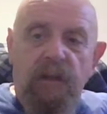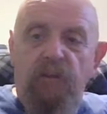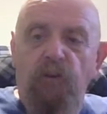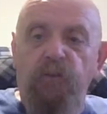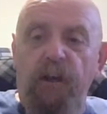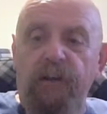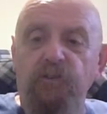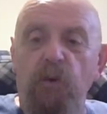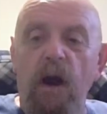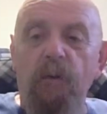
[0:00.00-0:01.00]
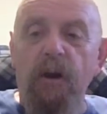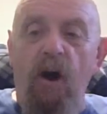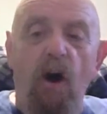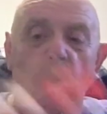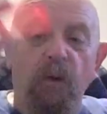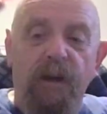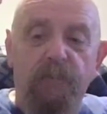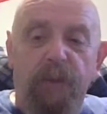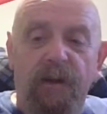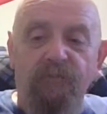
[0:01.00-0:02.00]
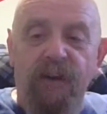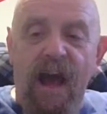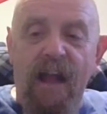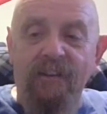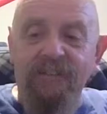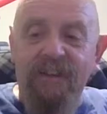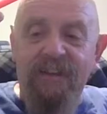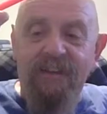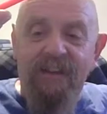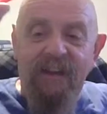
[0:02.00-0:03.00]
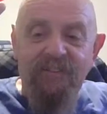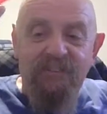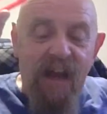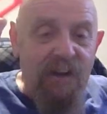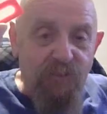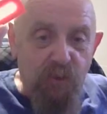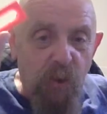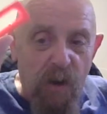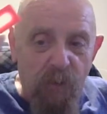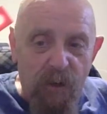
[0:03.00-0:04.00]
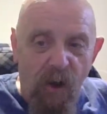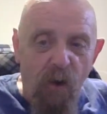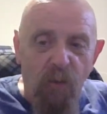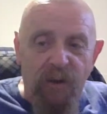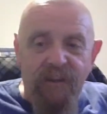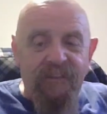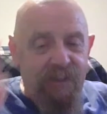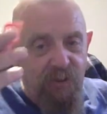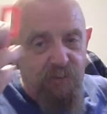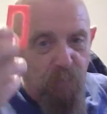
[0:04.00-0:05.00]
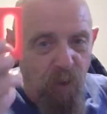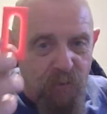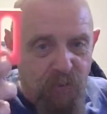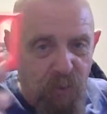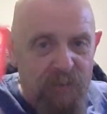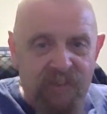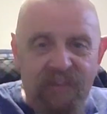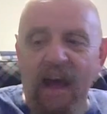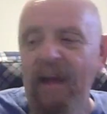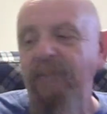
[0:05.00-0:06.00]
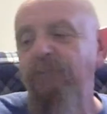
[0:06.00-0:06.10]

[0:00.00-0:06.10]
Looks like a square with a hole in it, but in reality, it's not a square with a hole in it. There's more to it than that.